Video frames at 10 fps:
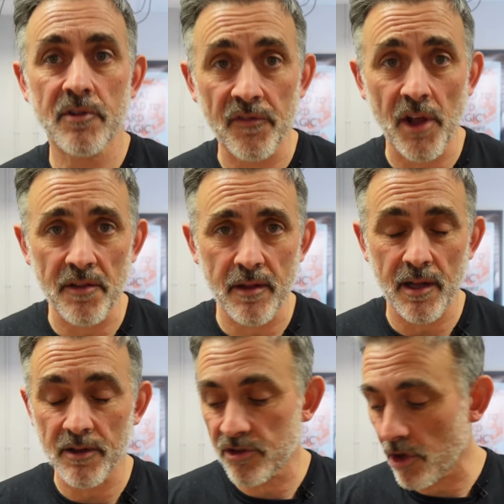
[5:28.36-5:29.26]
So I've cut this
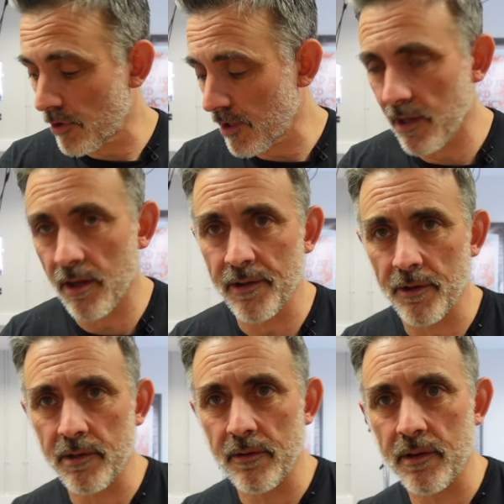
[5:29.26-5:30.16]
in, sorry, I
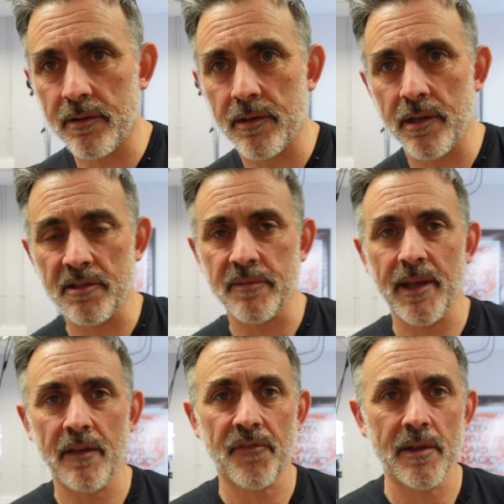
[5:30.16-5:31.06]
know it, it looks a
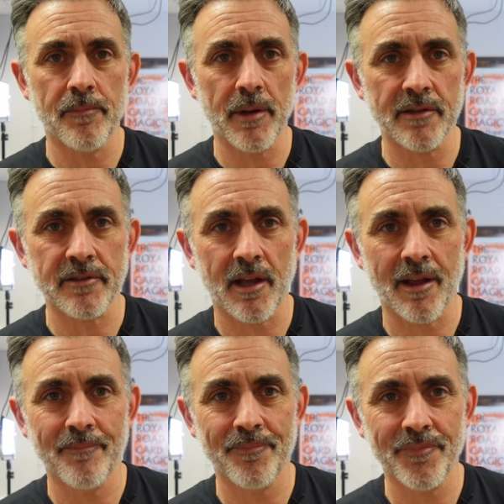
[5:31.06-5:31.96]
bit iffy, but
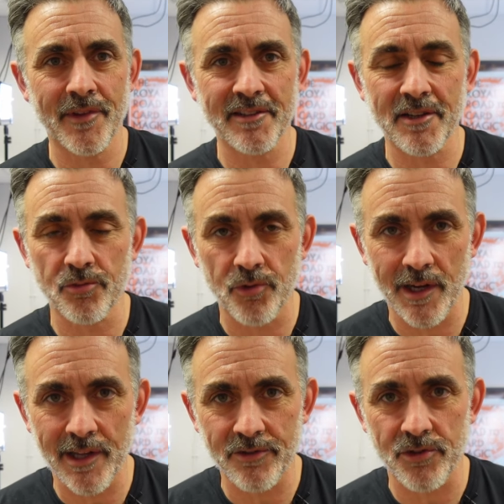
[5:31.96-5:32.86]
um, this is
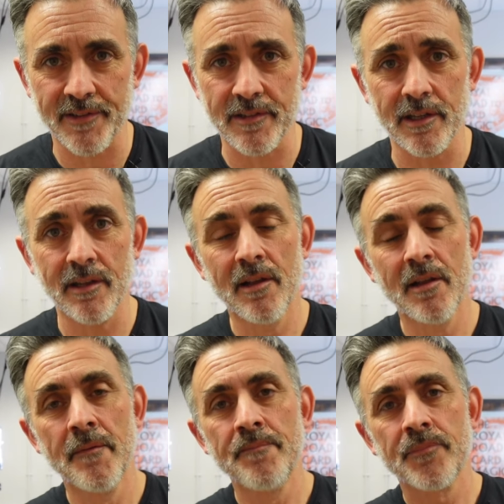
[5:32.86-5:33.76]
really interesting.
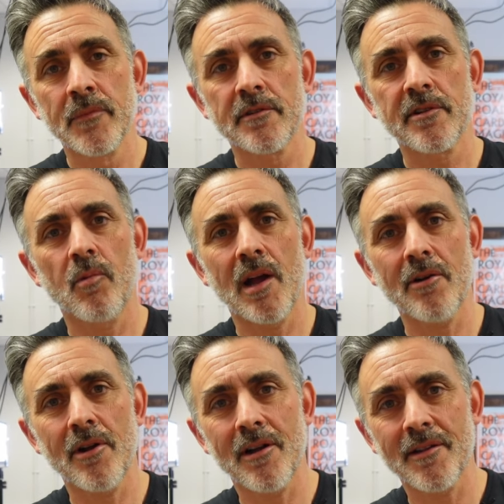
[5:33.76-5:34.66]
So
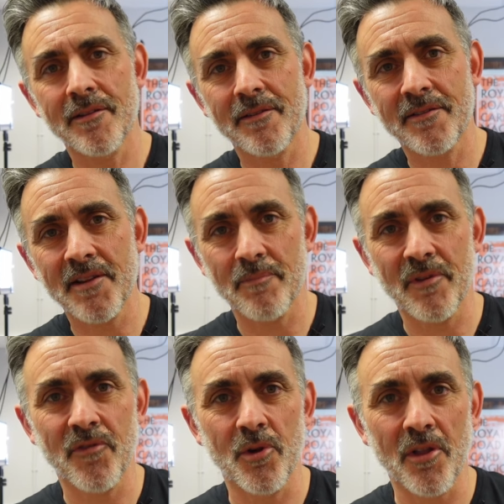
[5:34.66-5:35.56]
where I said
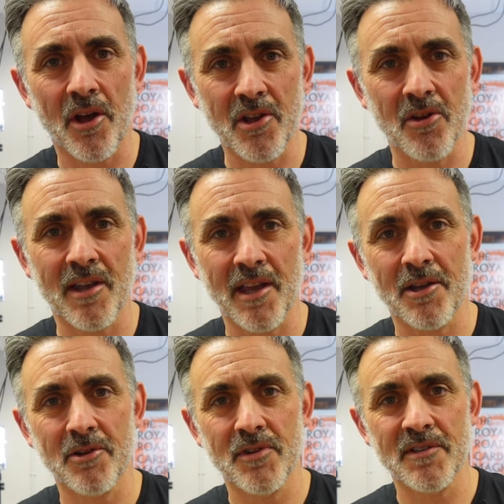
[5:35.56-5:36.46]
before that I can't get
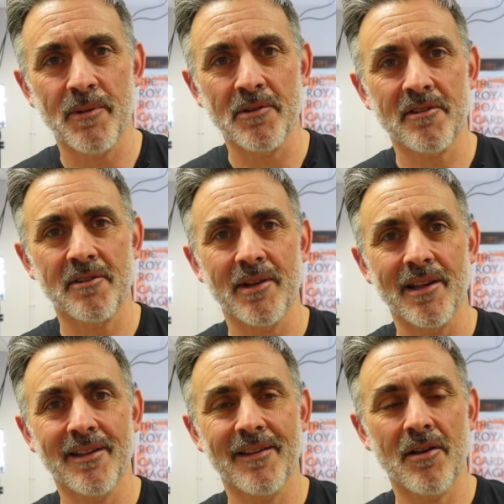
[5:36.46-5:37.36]
a good response to
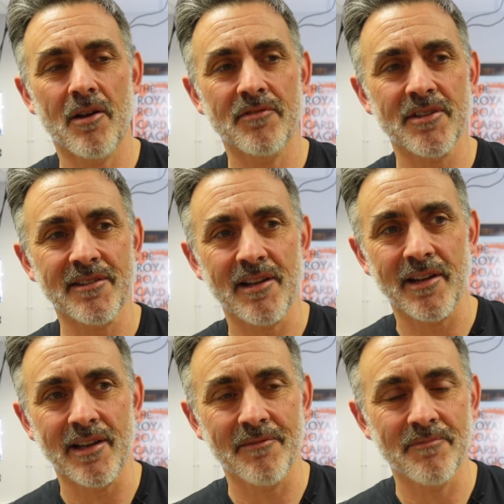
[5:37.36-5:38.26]
it, I've just
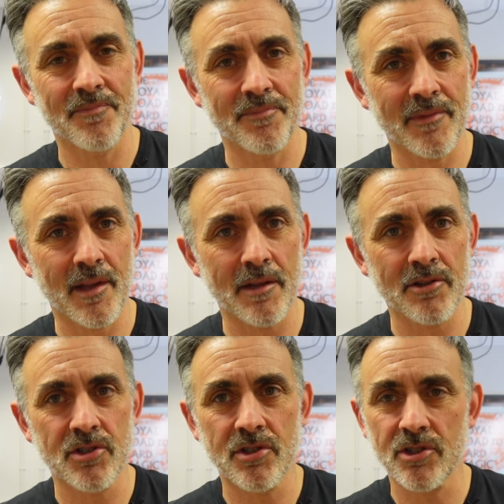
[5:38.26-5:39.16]
done it
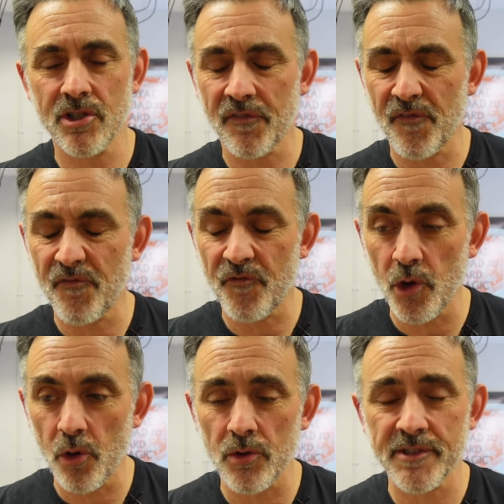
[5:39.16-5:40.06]
and just
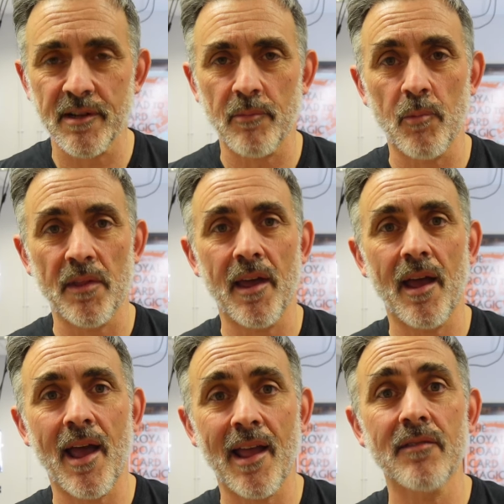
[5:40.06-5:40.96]
floored someone with
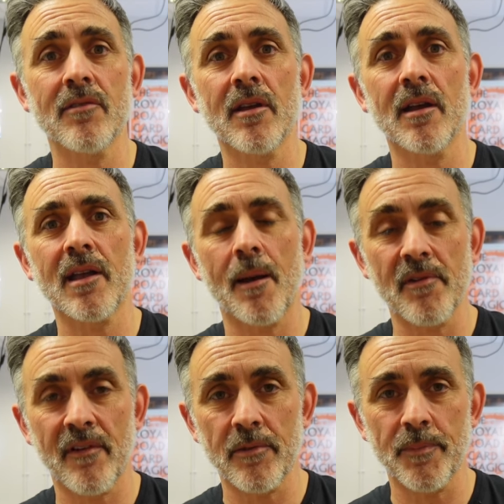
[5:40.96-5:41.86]
it and a
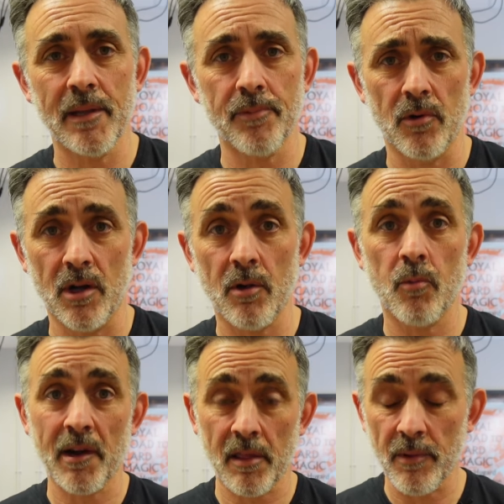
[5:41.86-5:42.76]
couple of other people. I've got
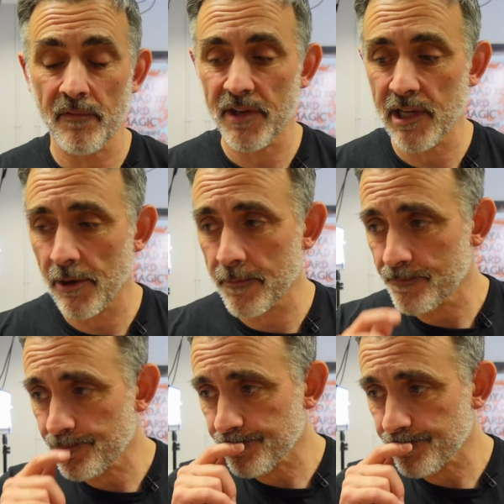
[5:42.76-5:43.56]
one of them on video.